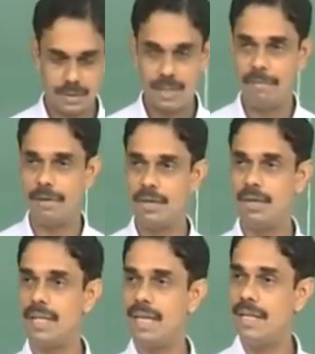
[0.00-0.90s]
So having
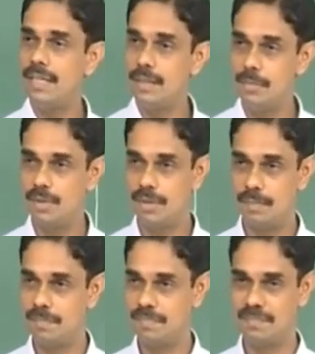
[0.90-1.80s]
got an idea about
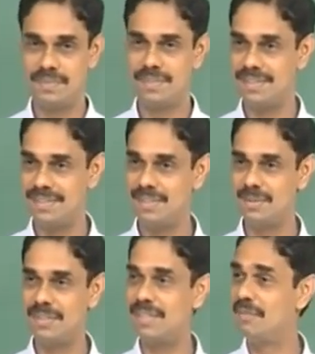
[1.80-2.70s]

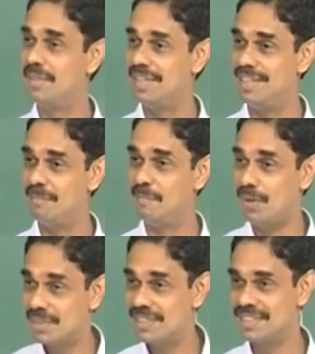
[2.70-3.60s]
acoustic field in a
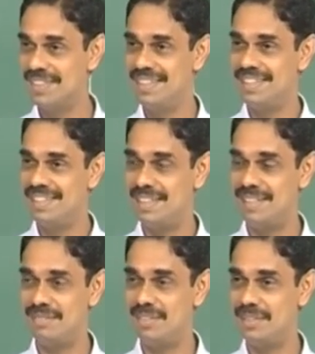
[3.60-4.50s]
box
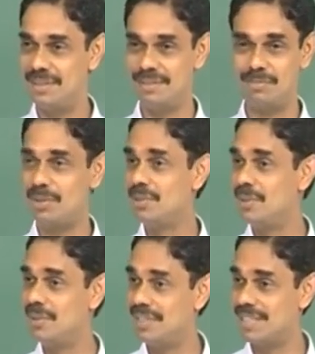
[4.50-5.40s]
and we saw what
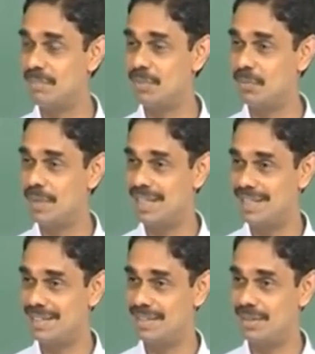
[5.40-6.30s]
solutions can
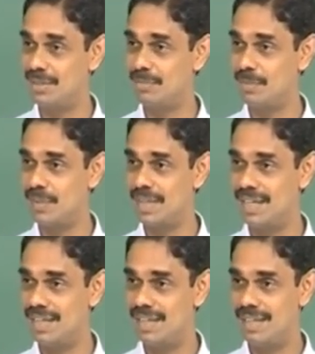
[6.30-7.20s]
propagate and not propagate.